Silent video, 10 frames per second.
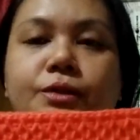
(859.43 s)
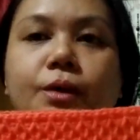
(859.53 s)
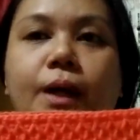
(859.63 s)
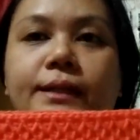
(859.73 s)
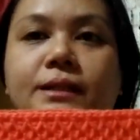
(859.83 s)

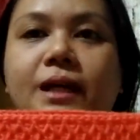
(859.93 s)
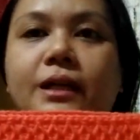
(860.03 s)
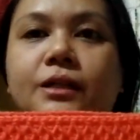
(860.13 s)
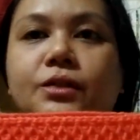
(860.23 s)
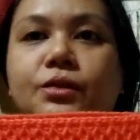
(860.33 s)
So I
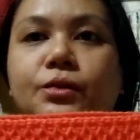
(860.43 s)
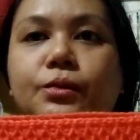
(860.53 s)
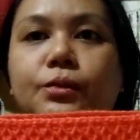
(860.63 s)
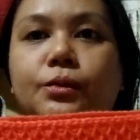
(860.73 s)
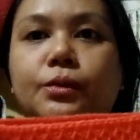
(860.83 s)
decided
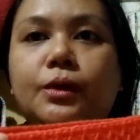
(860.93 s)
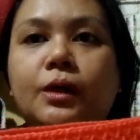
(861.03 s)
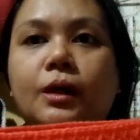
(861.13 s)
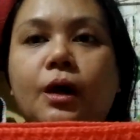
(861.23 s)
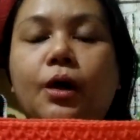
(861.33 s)
to
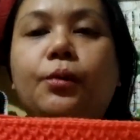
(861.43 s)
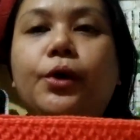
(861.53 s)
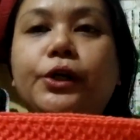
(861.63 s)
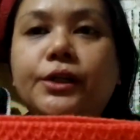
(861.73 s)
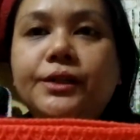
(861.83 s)

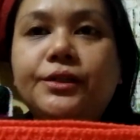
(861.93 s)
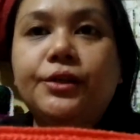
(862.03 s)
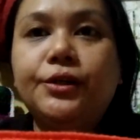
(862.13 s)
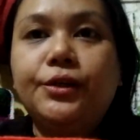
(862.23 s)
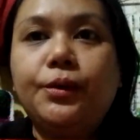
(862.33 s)
work on
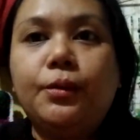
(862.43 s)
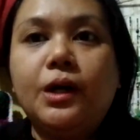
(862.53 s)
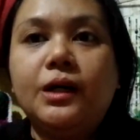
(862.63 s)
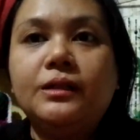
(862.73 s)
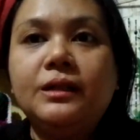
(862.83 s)
another
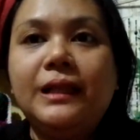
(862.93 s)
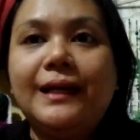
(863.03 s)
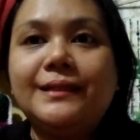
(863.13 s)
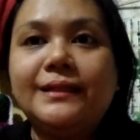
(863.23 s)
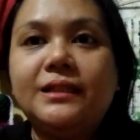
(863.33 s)
one,
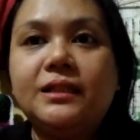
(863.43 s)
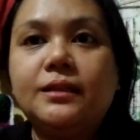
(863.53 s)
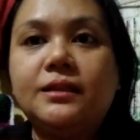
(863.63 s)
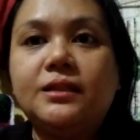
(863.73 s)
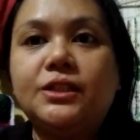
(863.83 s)
lessening
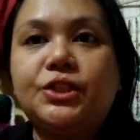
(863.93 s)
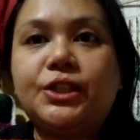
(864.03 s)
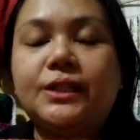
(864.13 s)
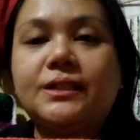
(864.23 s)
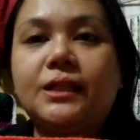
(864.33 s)
the
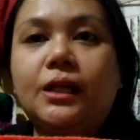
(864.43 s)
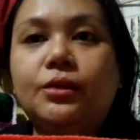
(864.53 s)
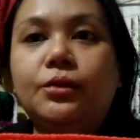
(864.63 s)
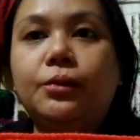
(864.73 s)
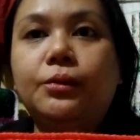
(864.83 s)
stitches
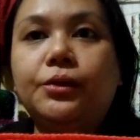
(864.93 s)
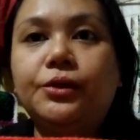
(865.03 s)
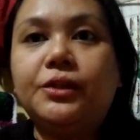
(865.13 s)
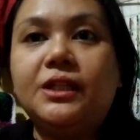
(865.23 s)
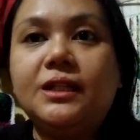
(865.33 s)
into
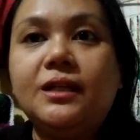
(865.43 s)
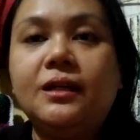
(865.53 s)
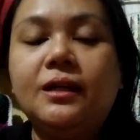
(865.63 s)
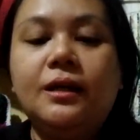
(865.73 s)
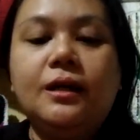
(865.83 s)
30.
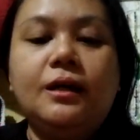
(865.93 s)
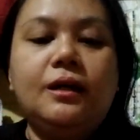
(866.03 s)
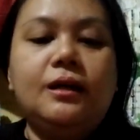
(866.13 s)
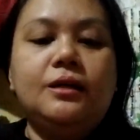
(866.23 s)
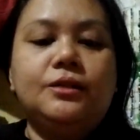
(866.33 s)

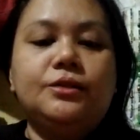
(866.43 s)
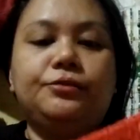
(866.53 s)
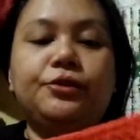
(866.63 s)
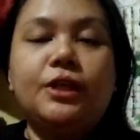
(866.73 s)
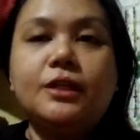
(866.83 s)
So
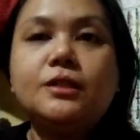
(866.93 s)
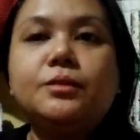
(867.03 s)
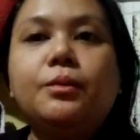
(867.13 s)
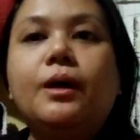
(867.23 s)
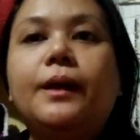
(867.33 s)
for this
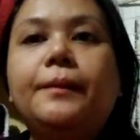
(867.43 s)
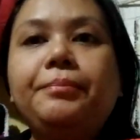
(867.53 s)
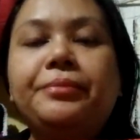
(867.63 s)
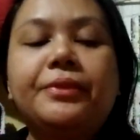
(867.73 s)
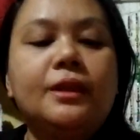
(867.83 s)

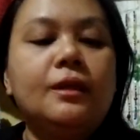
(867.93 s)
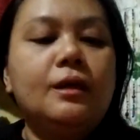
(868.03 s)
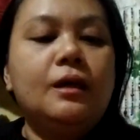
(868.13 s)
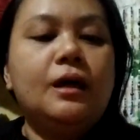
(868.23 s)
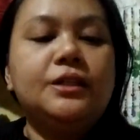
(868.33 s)
one,
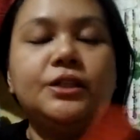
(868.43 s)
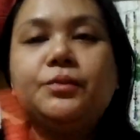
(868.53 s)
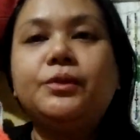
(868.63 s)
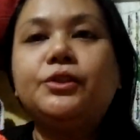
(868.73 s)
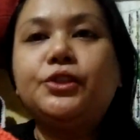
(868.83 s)
I
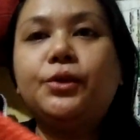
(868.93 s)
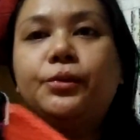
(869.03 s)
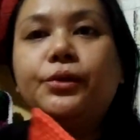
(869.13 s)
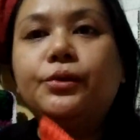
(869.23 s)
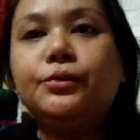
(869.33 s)
just want to
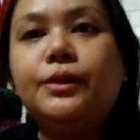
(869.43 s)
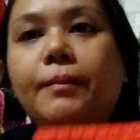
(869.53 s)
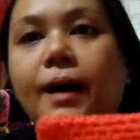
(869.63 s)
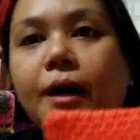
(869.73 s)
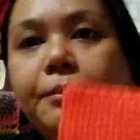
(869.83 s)
show you the
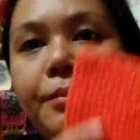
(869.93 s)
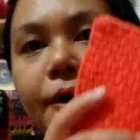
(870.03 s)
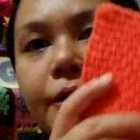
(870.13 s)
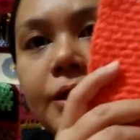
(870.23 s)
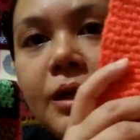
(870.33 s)
back
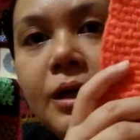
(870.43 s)
part.